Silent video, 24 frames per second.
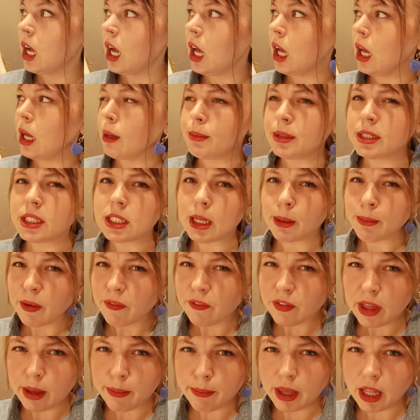Um, some
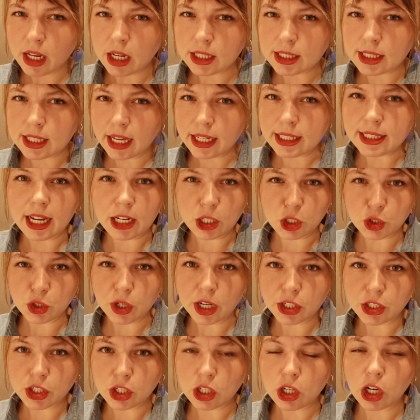of them in a size
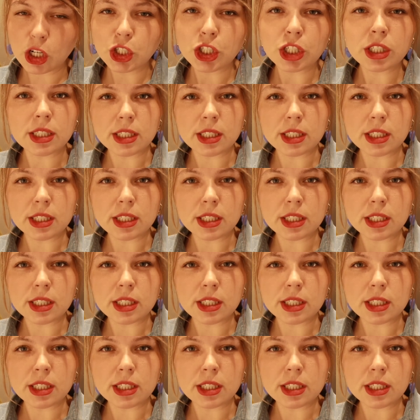extra, extra large,